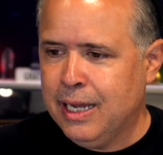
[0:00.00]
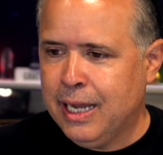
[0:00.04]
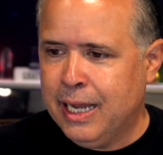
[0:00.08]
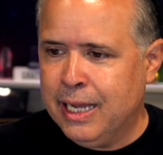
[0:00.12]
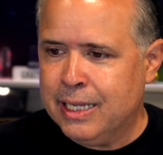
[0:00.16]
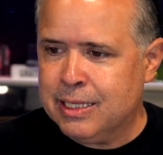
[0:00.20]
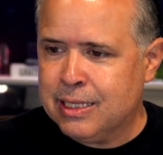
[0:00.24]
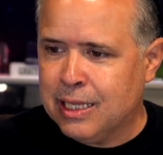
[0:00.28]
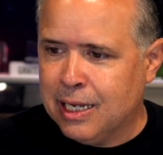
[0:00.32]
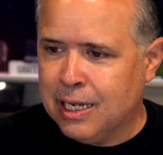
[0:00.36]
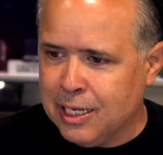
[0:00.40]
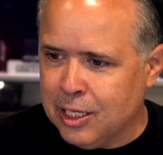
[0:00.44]

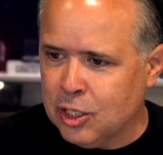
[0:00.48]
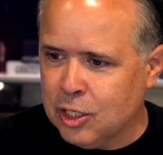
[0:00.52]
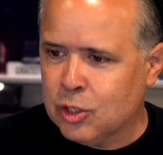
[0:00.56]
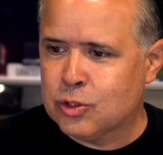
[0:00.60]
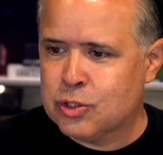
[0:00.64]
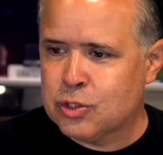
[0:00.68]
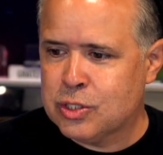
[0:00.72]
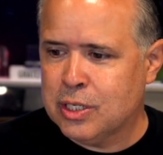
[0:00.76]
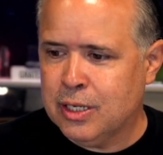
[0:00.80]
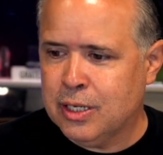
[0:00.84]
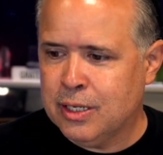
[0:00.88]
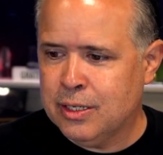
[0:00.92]
And the little
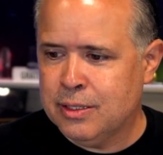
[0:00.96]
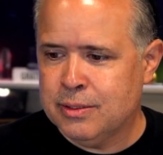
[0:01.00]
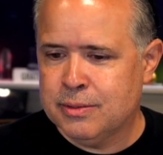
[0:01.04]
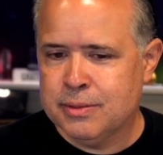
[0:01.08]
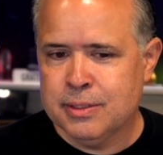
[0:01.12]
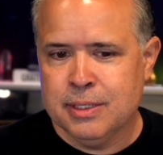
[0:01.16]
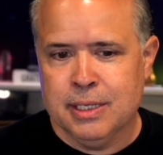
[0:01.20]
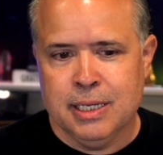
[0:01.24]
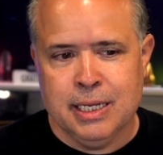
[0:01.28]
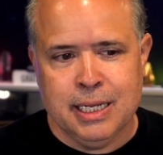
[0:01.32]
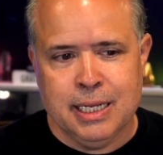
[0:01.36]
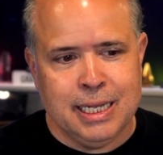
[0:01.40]
son
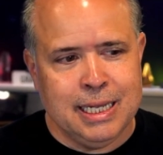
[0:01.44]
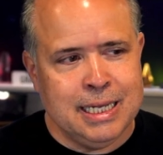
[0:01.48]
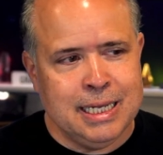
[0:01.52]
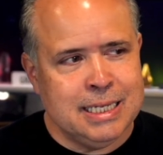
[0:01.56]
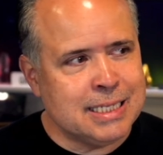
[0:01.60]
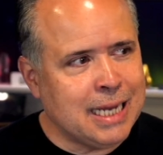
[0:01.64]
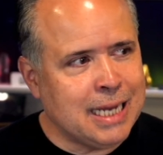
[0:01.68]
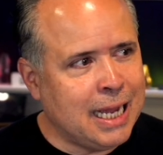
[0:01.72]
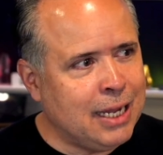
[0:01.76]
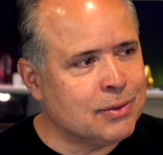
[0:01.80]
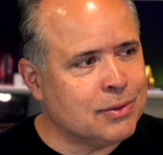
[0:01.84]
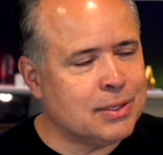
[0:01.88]

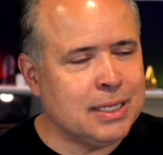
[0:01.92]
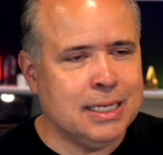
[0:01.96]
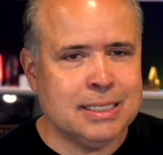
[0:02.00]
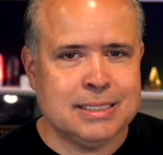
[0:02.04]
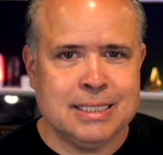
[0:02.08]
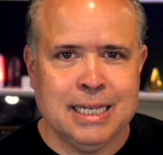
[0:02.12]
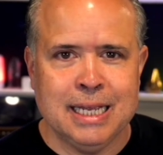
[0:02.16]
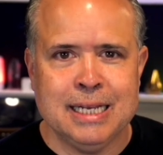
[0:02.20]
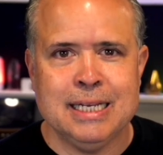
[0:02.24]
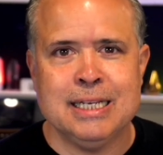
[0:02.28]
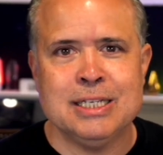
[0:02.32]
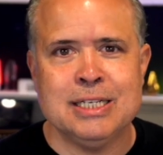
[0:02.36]
is out there
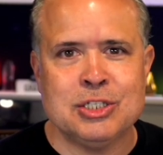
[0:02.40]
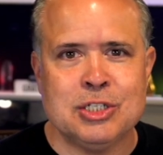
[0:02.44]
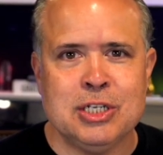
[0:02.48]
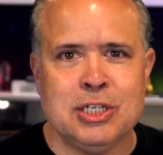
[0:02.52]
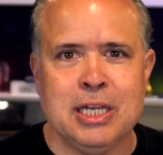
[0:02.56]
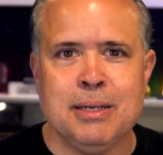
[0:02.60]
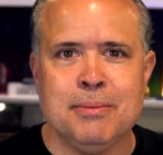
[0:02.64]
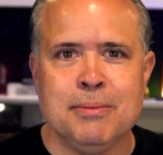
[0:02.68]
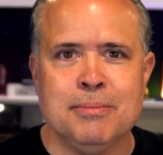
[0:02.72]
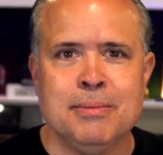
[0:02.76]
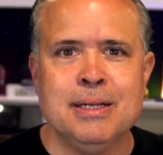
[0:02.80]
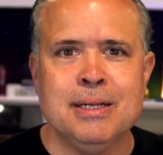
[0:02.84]
tending
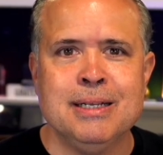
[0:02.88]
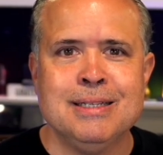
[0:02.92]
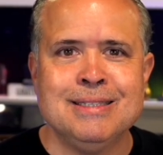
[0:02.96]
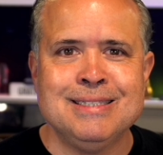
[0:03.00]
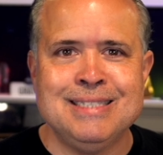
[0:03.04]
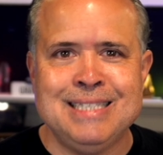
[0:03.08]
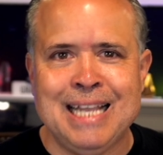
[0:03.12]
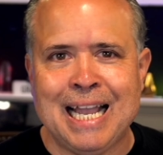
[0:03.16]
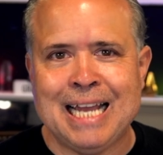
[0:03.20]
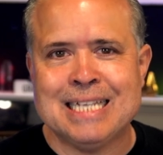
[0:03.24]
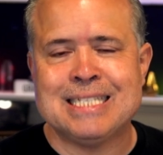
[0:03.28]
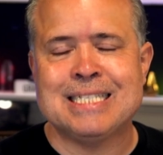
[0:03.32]
sheep.
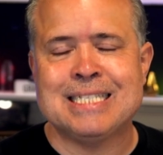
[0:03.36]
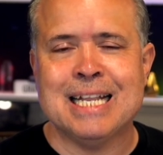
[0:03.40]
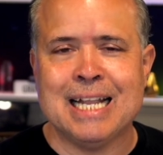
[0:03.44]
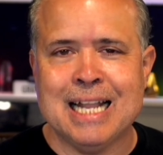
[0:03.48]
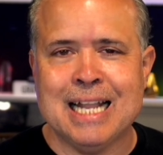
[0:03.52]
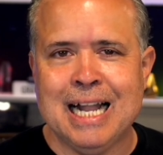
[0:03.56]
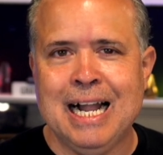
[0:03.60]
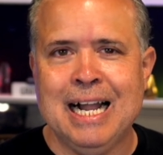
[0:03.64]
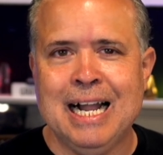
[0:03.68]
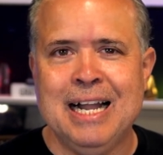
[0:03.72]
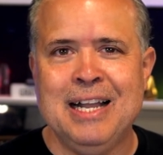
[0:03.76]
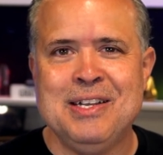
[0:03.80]
That's the
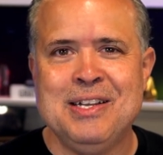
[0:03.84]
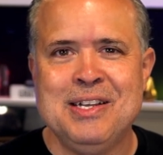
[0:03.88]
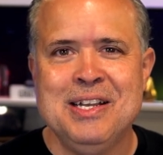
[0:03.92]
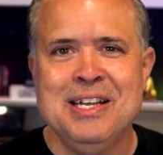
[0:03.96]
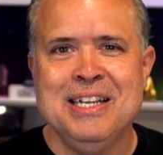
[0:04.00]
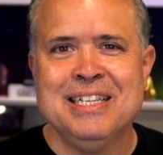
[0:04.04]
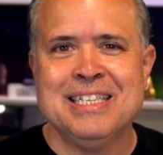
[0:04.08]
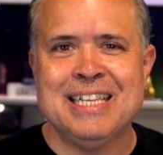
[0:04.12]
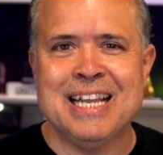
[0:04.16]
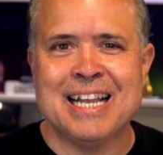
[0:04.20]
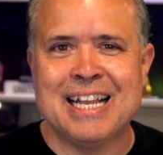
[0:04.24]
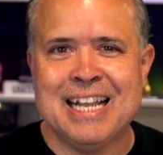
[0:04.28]
guy
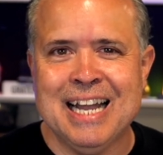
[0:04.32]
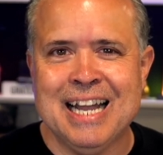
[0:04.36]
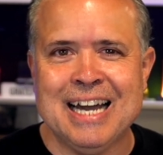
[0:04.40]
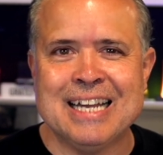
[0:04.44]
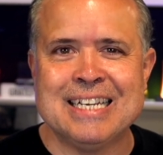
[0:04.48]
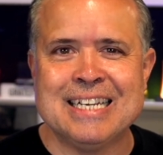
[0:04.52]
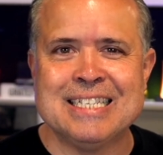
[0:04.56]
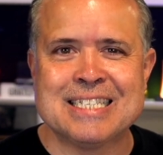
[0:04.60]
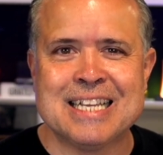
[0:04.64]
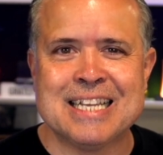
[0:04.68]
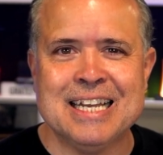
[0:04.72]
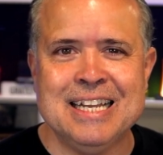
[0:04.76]
that
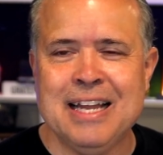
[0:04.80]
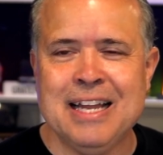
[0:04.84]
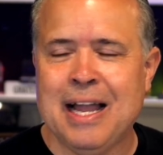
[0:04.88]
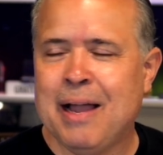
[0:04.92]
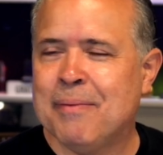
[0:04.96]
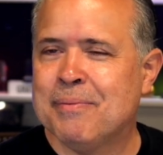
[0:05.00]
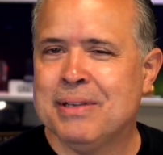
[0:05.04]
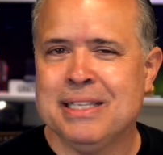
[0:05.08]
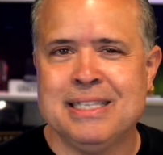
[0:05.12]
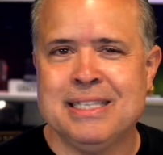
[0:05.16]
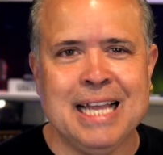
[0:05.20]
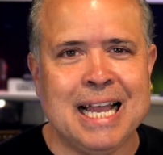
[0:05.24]
God is going to,
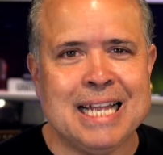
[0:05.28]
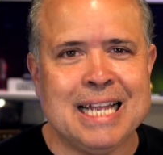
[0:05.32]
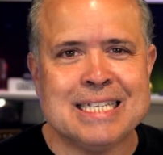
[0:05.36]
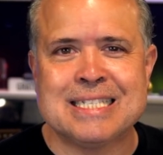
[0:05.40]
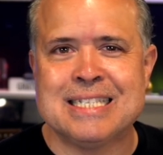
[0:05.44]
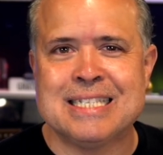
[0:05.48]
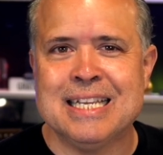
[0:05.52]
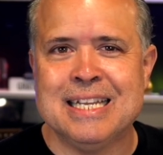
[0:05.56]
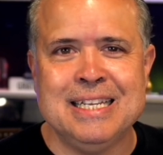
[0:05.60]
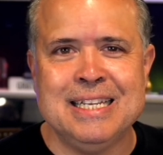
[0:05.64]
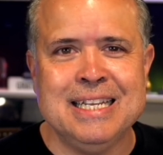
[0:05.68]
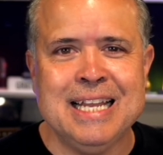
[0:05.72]
I mean, that's
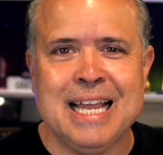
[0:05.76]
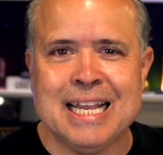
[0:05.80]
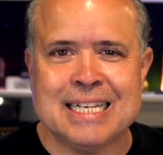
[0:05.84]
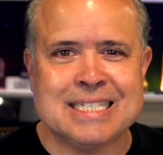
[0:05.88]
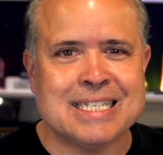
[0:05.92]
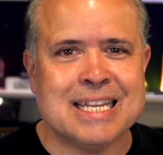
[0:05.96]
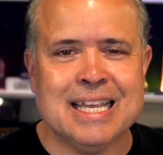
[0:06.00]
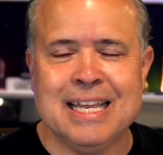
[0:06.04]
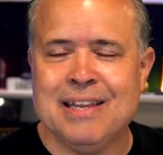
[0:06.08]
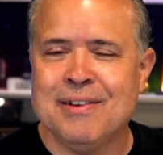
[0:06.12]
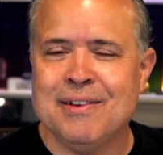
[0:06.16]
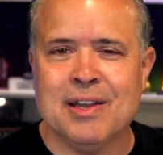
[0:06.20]
the
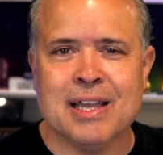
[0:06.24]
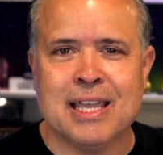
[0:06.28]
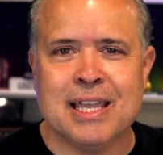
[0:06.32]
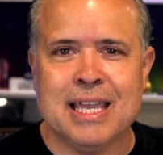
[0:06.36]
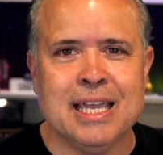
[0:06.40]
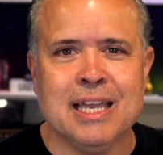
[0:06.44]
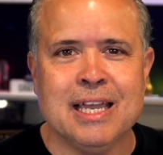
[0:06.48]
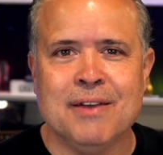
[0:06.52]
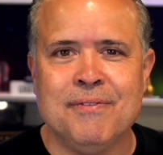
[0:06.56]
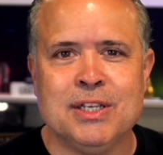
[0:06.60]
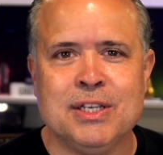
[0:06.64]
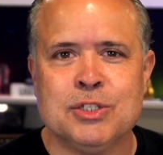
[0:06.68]
next
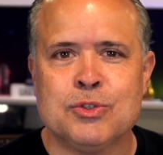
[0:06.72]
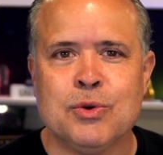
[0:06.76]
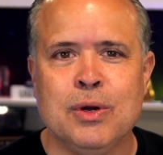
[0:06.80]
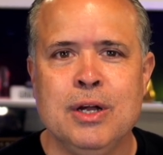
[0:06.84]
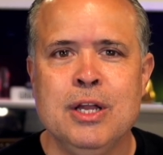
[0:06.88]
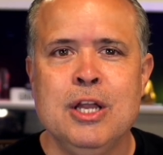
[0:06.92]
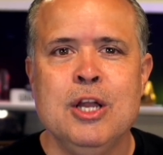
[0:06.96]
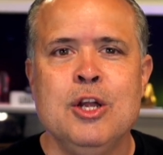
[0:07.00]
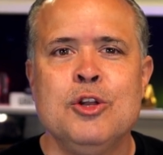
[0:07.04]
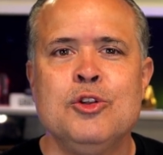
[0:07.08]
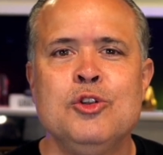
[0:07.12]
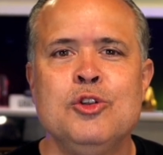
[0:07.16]
king of Israel.
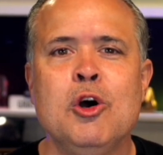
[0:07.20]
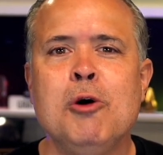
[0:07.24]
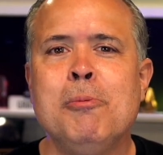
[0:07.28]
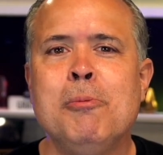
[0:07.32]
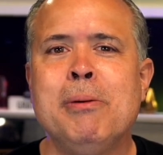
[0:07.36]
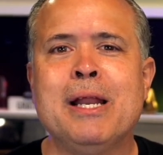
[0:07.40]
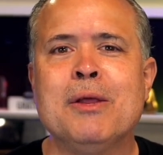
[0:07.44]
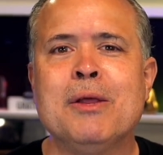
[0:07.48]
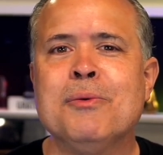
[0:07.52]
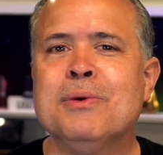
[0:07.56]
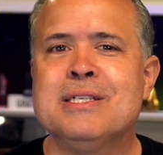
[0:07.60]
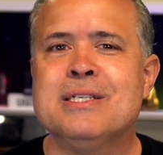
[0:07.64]

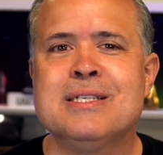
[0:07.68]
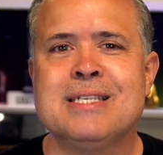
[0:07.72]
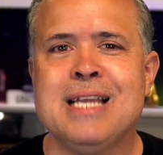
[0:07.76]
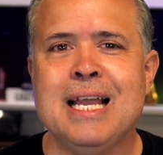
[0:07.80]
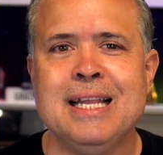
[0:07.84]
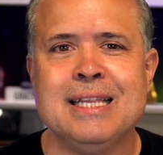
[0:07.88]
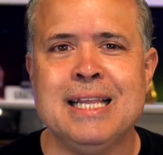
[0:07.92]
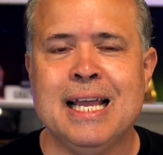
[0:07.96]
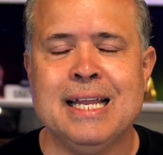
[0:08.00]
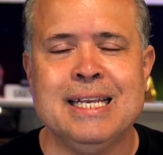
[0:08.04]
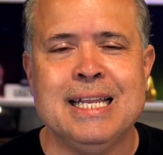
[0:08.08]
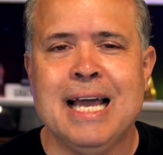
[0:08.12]
Nobody would have
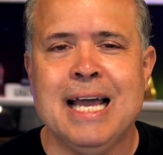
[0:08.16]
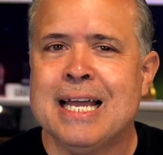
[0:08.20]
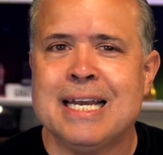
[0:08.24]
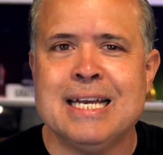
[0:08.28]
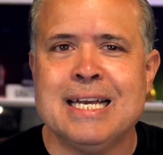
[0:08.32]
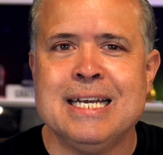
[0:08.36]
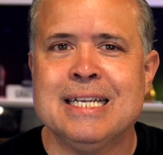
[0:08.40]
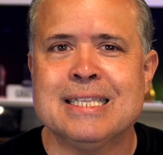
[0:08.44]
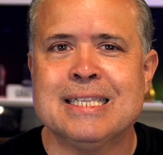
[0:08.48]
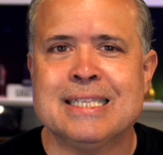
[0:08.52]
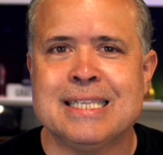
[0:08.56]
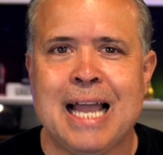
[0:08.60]
said that. Not
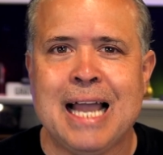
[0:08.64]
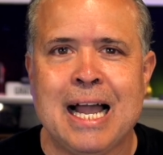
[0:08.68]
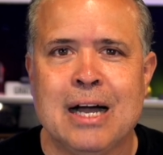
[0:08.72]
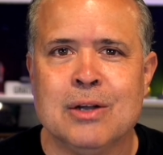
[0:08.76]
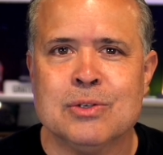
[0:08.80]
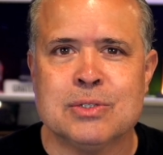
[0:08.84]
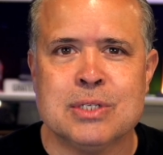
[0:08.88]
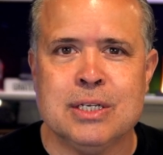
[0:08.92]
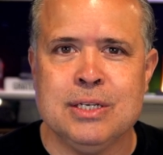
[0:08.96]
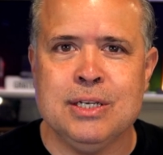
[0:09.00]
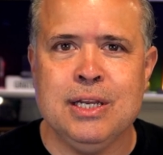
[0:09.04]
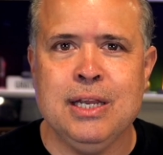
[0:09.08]
in
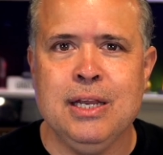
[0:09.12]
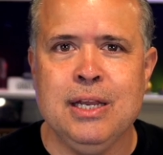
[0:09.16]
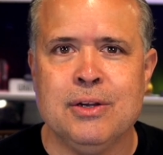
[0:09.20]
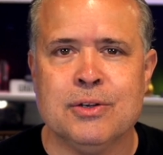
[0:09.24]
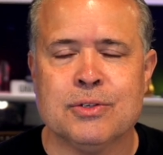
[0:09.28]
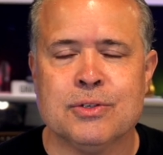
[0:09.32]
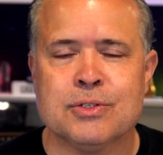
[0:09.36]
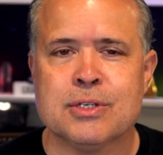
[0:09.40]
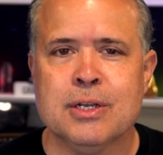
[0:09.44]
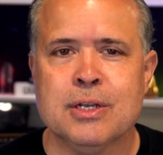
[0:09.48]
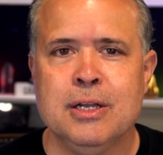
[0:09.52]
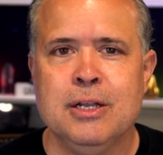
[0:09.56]
1,000
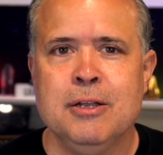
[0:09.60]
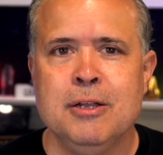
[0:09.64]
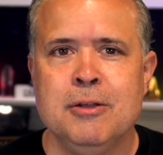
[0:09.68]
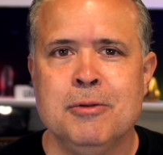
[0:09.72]
years.